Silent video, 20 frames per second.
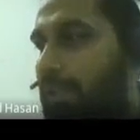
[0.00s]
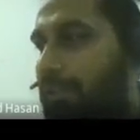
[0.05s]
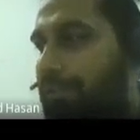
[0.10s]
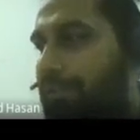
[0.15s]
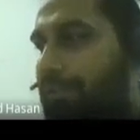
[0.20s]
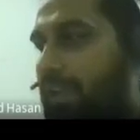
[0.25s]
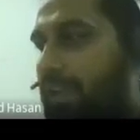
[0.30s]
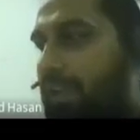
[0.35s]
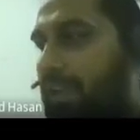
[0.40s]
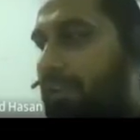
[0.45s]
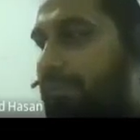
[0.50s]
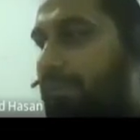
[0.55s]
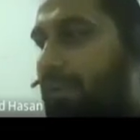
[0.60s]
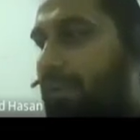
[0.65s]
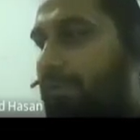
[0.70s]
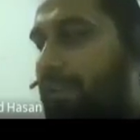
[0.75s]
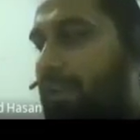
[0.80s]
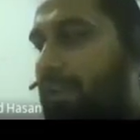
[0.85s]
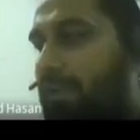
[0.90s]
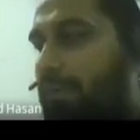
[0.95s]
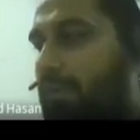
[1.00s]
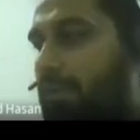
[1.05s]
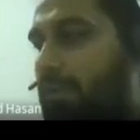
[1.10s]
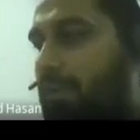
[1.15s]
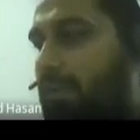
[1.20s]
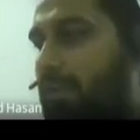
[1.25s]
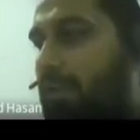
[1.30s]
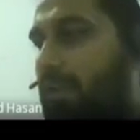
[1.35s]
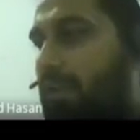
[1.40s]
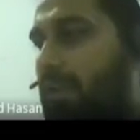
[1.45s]
if I have a
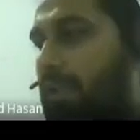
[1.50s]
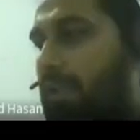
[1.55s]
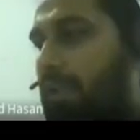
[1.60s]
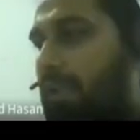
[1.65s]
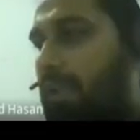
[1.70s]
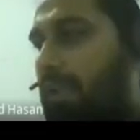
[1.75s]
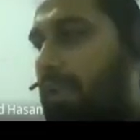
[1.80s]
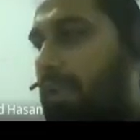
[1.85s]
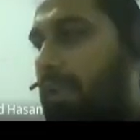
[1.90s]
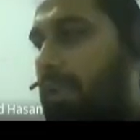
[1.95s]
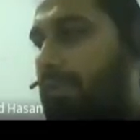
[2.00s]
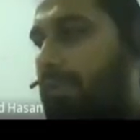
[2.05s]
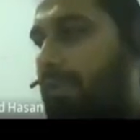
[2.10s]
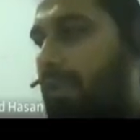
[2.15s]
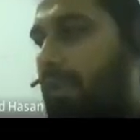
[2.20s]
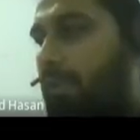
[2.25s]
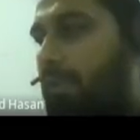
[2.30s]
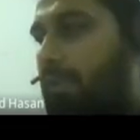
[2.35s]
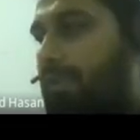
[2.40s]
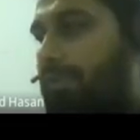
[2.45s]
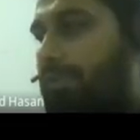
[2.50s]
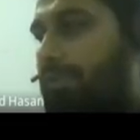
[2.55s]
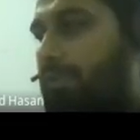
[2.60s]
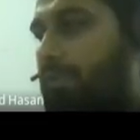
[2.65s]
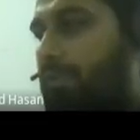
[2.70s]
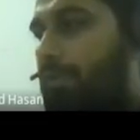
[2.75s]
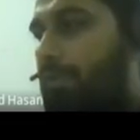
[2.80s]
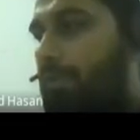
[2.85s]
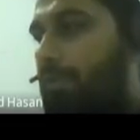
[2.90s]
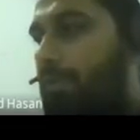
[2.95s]
variable a is equals
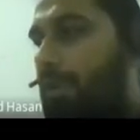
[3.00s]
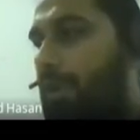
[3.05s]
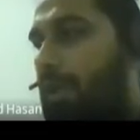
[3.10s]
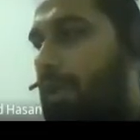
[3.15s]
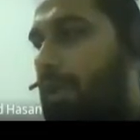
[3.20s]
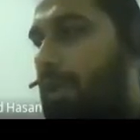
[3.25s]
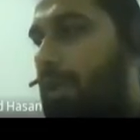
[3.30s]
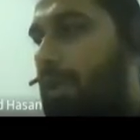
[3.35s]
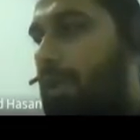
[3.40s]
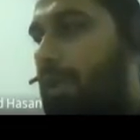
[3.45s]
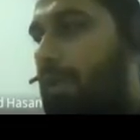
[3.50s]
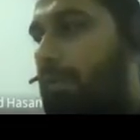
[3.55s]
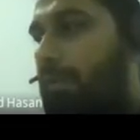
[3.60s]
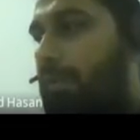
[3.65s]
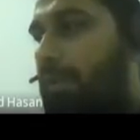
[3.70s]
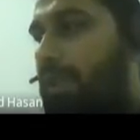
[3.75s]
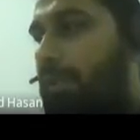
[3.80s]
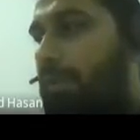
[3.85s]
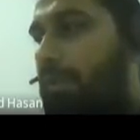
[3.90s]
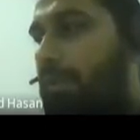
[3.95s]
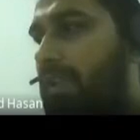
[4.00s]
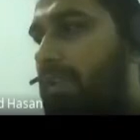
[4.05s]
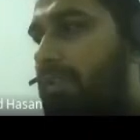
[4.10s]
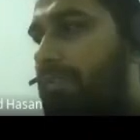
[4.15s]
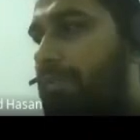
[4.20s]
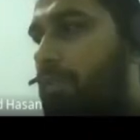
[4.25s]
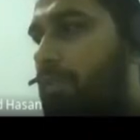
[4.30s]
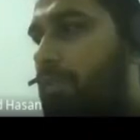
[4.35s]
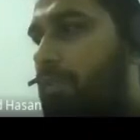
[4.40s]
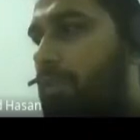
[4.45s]
to b
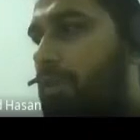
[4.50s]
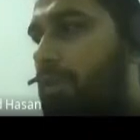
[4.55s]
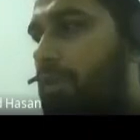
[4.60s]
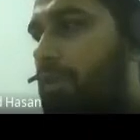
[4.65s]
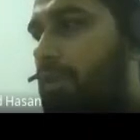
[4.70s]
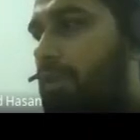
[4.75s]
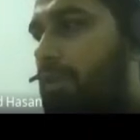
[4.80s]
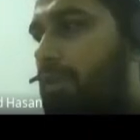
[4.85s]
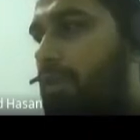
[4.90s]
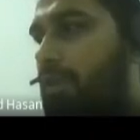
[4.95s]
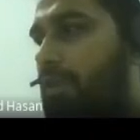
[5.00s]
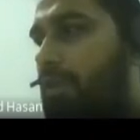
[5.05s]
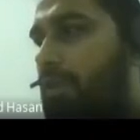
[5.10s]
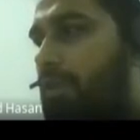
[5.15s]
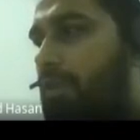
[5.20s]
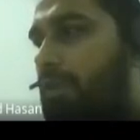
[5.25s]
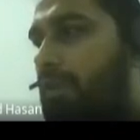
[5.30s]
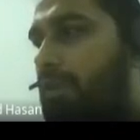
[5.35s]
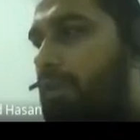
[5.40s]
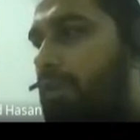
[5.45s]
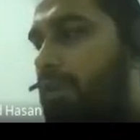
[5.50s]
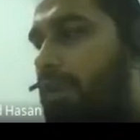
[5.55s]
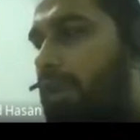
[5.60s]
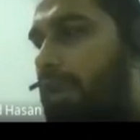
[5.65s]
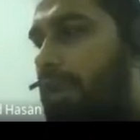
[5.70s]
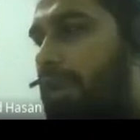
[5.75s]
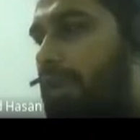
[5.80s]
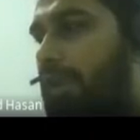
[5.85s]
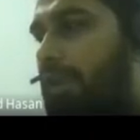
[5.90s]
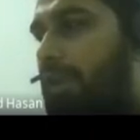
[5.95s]
plus 4,
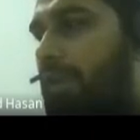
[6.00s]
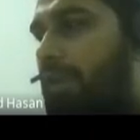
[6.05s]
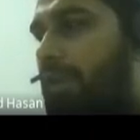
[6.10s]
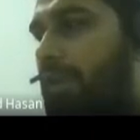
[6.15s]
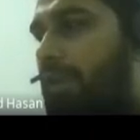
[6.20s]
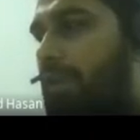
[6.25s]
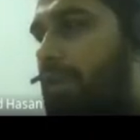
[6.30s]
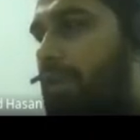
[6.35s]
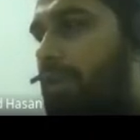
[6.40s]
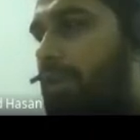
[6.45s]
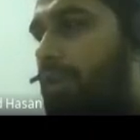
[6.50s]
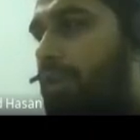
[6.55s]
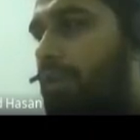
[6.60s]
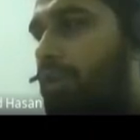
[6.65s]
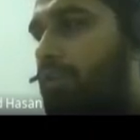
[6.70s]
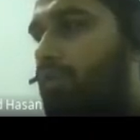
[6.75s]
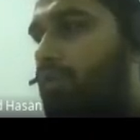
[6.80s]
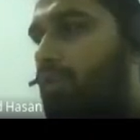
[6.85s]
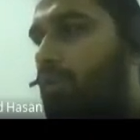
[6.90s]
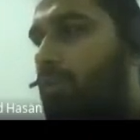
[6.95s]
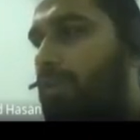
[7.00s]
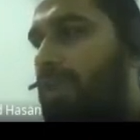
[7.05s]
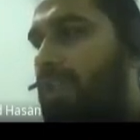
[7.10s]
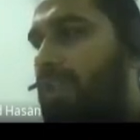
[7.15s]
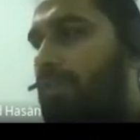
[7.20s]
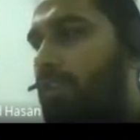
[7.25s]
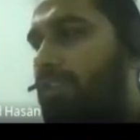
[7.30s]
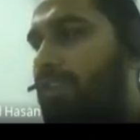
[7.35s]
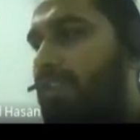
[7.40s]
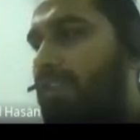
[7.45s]
right? So
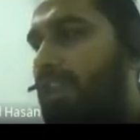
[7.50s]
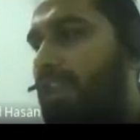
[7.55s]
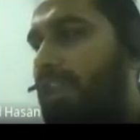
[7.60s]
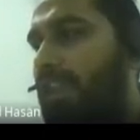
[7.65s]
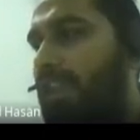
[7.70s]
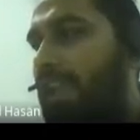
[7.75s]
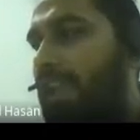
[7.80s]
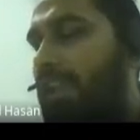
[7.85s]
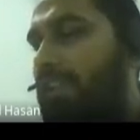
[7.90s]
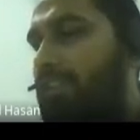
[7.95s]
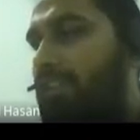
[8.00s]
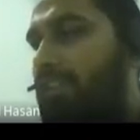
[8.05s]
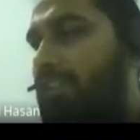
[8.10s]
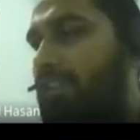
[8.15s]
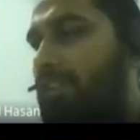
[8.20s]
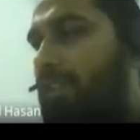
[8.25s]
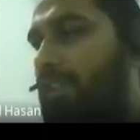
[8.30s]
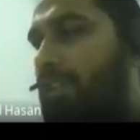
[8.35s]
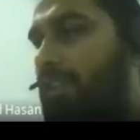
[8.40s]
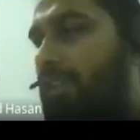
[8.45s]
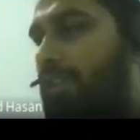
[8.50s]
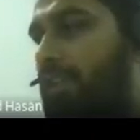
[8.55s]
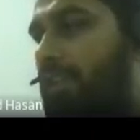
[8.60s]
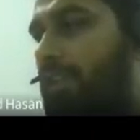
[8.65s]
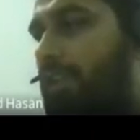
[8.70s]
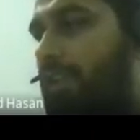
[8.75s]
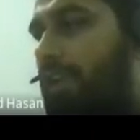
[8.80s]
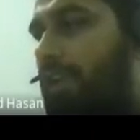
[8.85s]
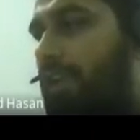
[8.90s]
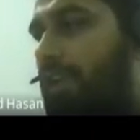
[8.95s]
b was in the cache.
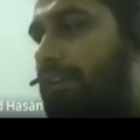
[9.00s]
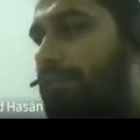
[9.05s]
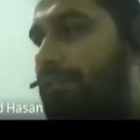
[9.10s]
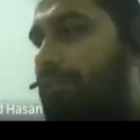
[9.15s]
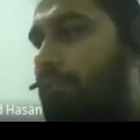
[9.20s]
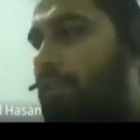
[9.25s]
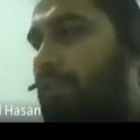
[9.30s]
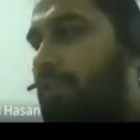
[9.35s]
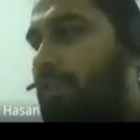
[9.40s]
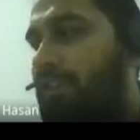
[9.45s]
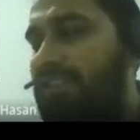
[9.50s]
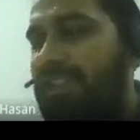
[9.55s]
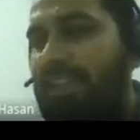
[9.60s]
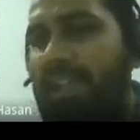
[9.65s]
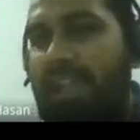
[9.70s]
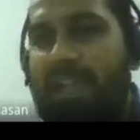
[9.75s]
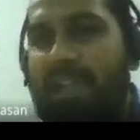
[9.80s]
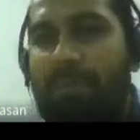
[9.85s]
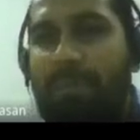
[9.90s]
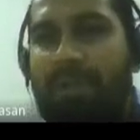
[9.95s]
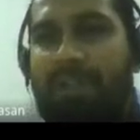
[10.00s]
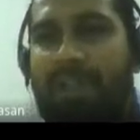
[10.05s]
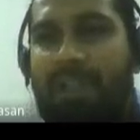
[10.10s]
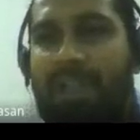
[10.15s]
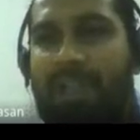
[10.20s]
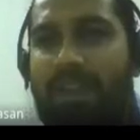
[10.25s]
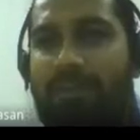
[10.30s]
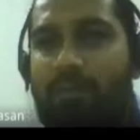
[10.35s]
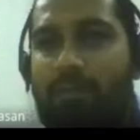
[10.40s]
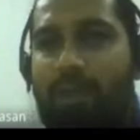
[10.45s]
4 was an element that
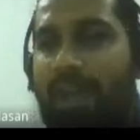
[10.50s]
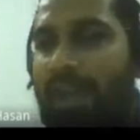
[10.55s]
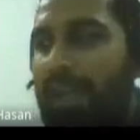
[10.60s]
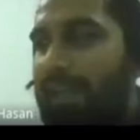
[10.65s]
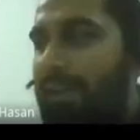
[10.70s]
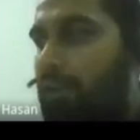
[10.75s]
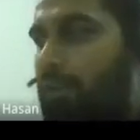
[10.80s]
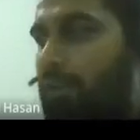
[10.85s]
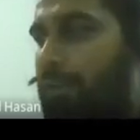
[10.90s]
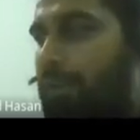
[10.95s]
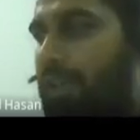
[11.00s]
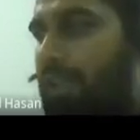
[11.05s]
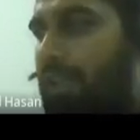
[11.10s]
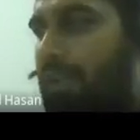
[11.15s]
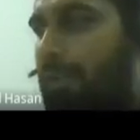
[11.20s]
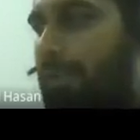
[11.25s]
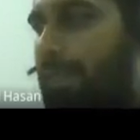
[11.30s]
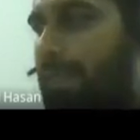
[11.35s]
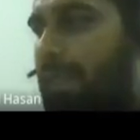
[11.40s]
I have to add to b.